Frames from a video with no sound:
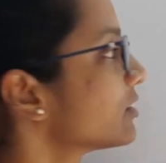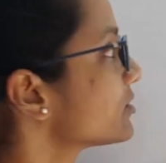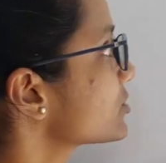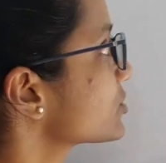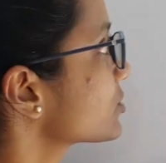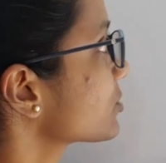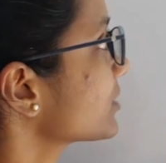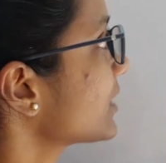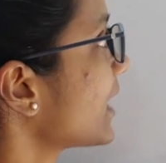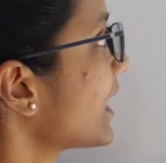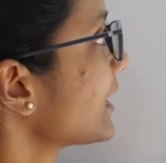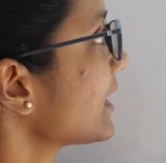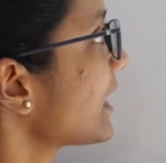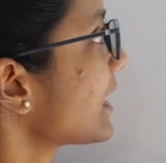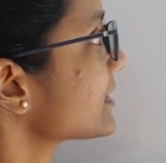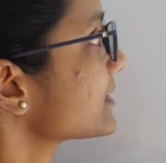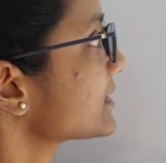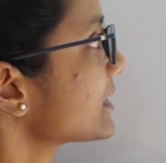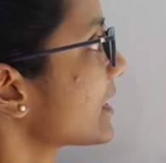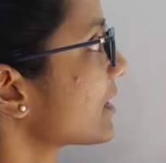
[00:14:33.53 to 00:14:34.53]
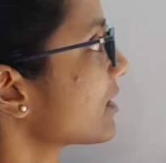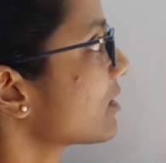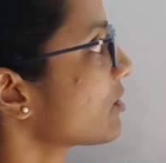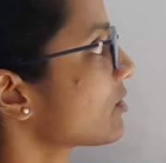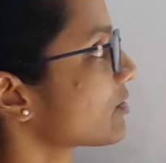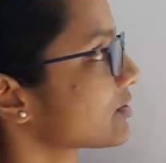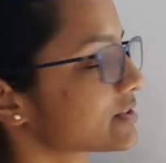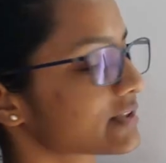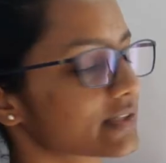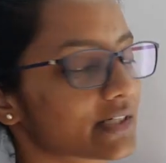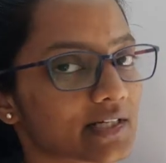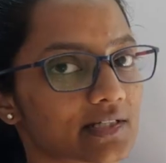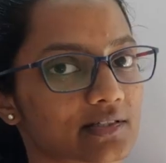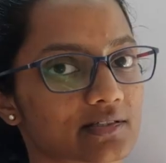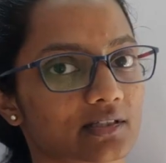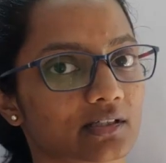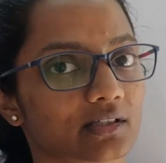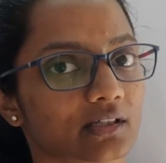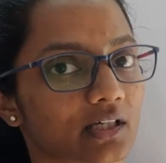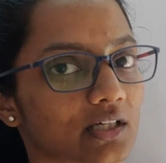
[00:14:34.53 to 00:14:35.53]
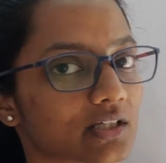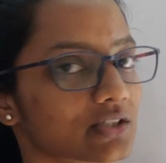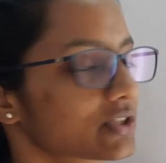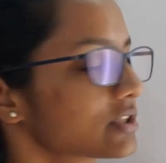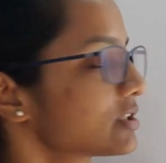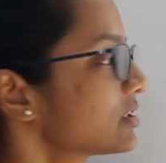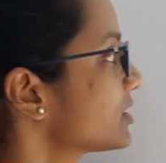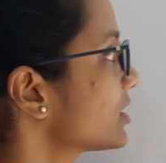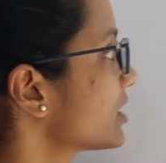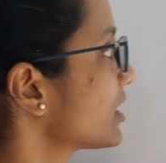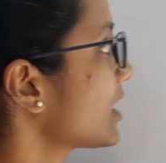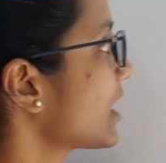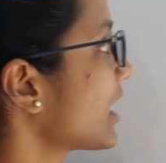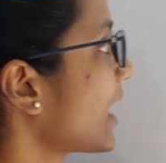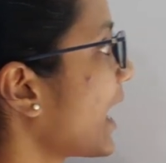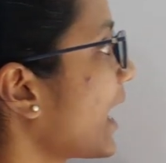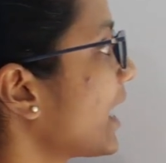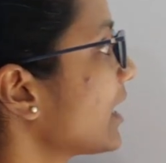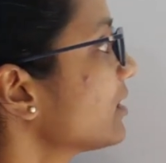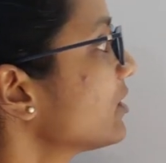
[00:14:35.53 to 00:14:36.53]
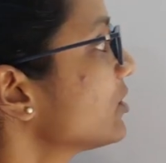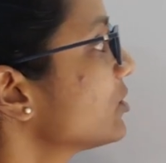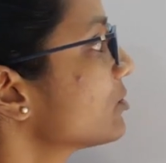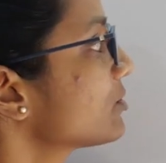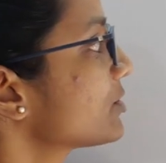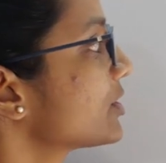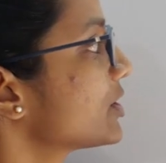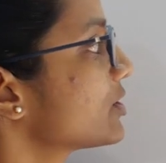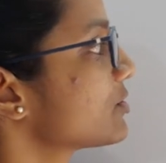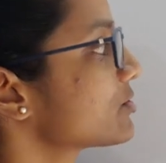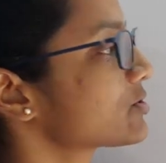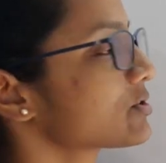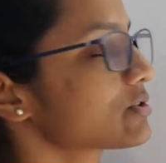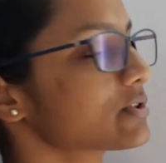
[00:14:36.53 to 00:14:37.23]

So that acts like an oxidizing agent, and you reduce